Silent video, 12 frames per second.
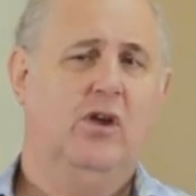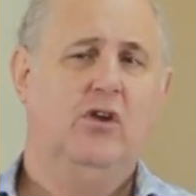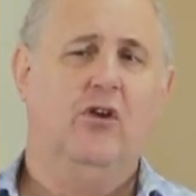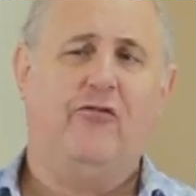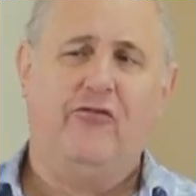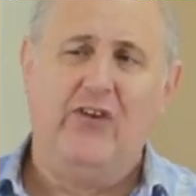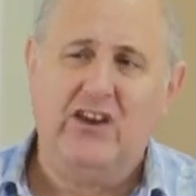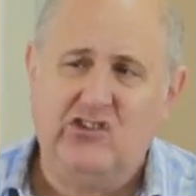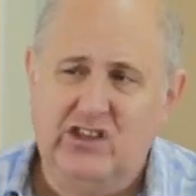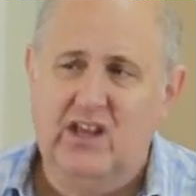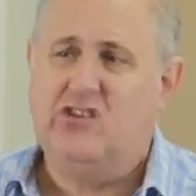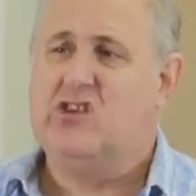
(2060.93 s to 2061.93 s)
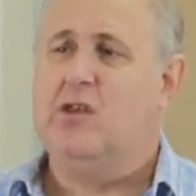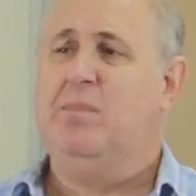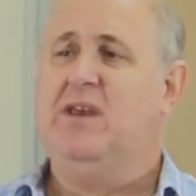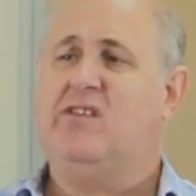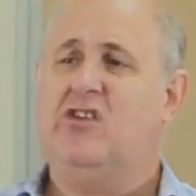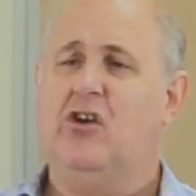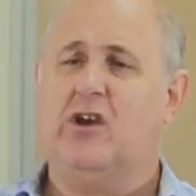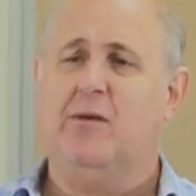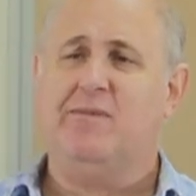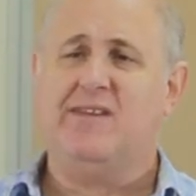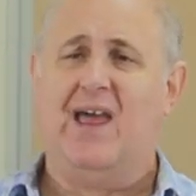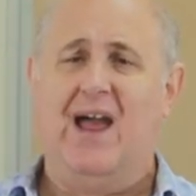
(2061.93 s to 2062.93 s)
Your flesh needs to be
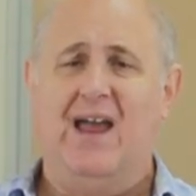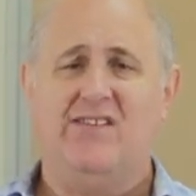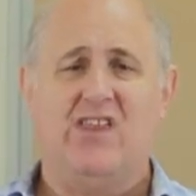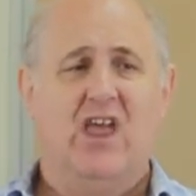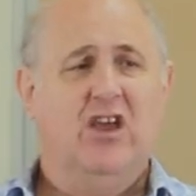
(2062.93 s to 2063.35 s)
circumcised.